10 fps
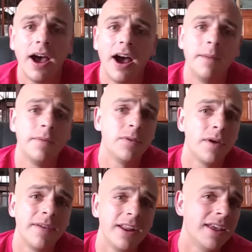If you
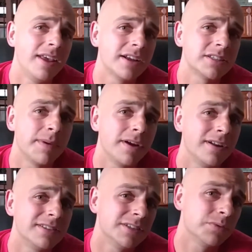have any
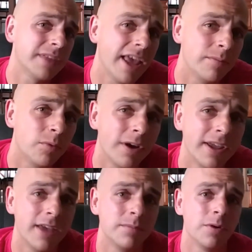experiences with Game
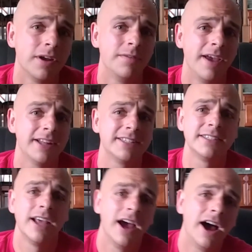Boy
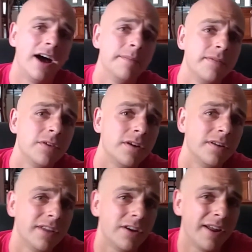Advance, if
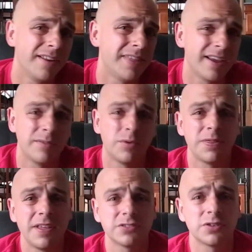you're, anything on
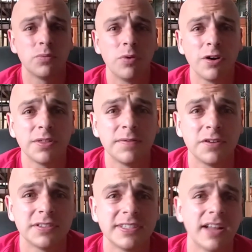what things are worth, if
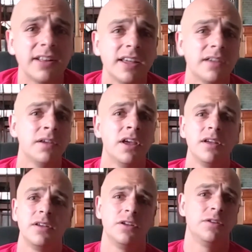you're selling,
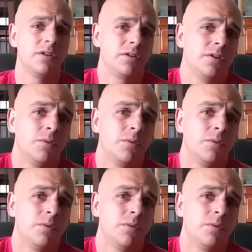you